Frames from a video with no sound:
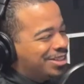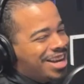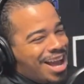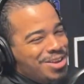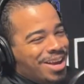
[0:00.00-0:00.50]
So
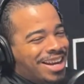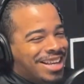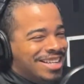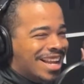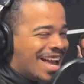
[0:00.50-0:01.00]
now you got
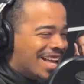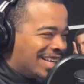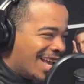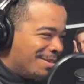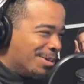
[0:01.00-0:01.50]
to get
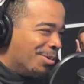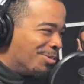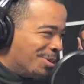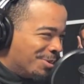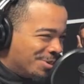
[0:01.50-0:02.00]
9 games on
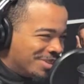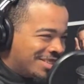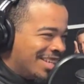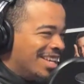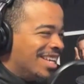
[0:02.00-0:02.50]
the road,
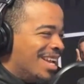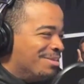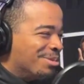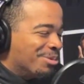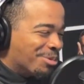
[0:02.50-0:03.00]
10
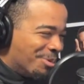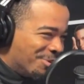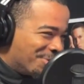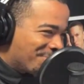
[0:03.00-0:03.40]
games on the road.